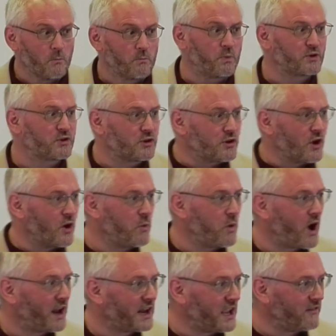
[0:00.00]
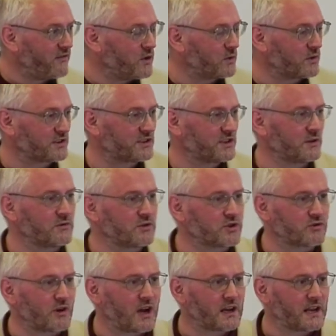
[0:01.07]
But you know what? If you're still
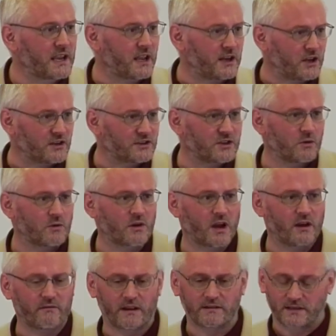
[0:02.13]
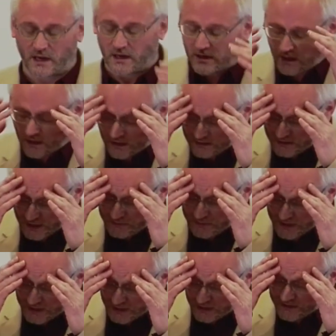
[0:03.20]
struggling and you're still going around saying, I can't cope, I
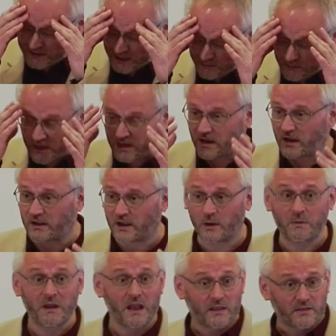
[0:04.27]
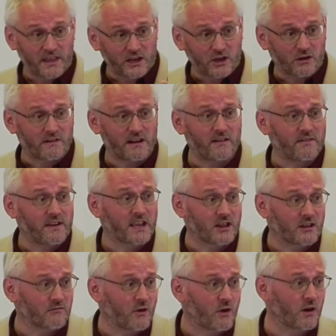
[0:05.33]
can't cope, I can't cope, then you're living in
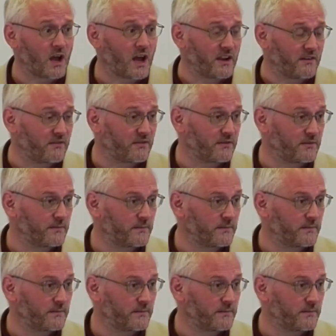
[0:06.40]
the wrong life.